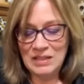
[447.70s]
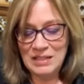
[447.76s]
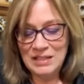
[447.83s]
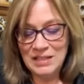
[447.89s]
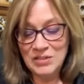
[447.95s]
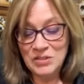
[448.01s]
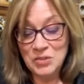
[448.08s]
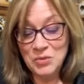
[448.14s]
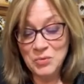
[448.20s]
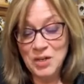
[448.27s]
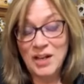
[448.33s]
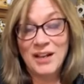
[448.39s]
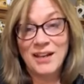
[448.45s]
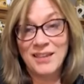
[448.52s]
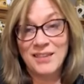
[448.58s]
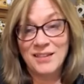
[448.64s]
gotta
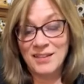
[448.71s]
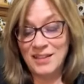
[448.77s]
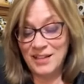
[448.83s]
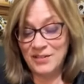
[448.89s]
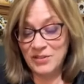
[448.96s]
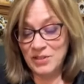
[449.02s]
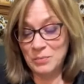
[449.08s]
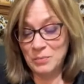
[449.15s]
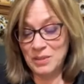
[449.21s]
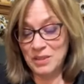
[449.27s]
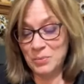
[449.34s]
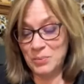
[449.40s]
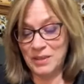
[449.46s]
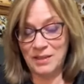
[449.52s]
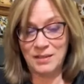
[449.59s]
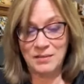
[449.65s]
dry the layers in
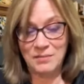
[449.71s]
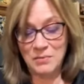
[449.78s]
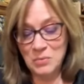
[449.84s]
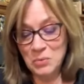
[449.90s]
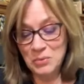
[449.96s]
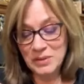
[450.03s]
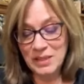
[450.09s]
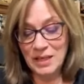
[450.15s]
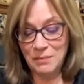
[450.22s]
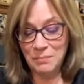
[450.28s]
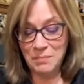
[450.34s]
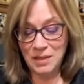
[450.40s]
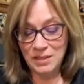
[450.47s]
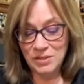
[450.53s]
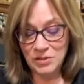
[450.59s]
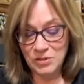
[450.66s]
between. it won't take
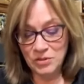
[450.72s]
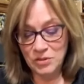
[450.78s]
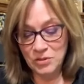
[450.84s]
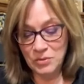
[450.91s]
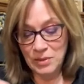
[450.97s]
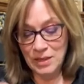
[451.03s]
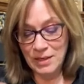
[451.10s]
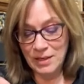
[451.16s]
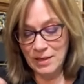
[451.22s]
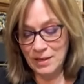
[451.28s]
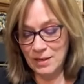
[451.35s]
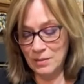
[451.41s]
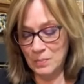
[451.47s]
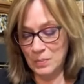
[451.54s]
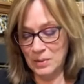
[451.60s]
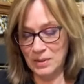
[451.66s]
much to
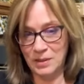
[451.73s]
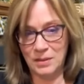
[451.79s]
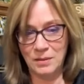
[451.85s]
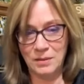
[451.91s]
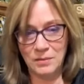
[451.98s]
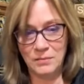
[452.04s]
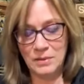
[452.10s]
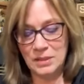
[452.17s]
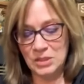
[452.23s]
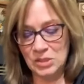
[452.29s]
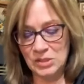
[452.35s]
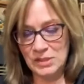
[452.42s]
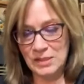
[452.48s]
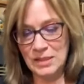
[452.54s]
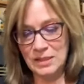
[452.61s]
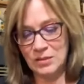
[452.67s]
dry, but we
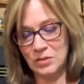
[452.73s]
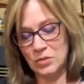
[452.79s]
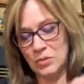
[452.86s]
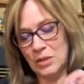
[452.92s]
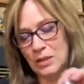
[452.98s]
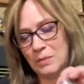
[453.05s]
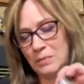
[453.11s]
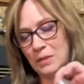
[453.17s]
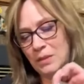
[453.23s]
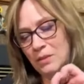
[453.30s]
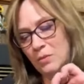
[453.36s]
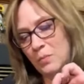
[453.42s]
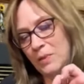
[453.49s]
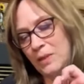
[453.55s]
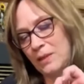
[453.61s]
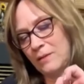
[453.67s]
just gotta dry them a
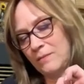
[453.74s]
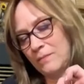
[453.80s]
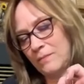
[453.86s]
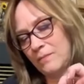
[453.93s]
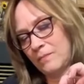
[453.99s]
little bit.